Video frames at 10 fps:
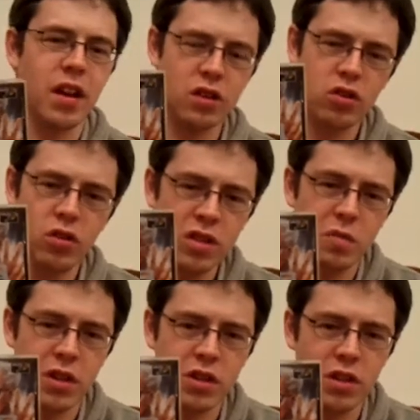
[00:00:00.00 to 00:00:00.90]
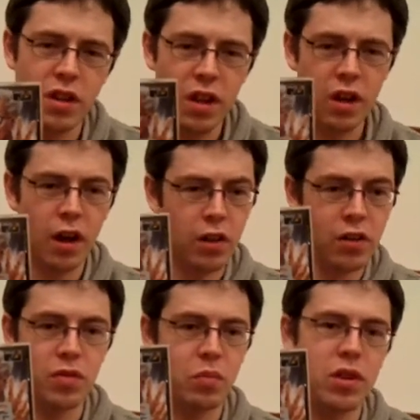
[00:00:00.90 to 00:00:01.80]
I should also mention, I
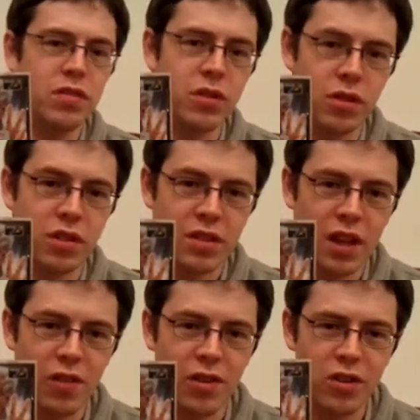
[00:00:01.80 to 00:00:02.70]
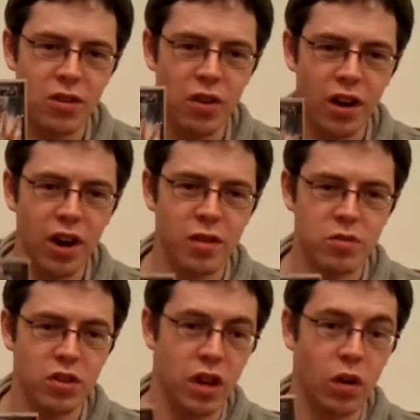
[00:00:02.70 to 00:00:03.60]
don't have a preview on this camera, so I'm
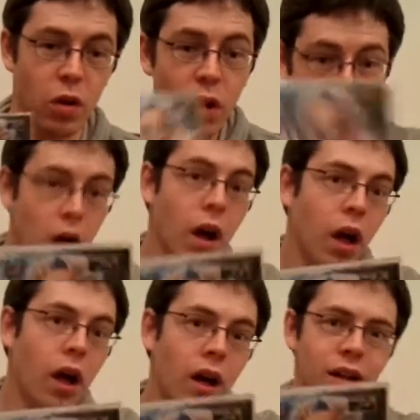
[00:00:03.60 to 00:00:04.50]
just kind of going, ugh.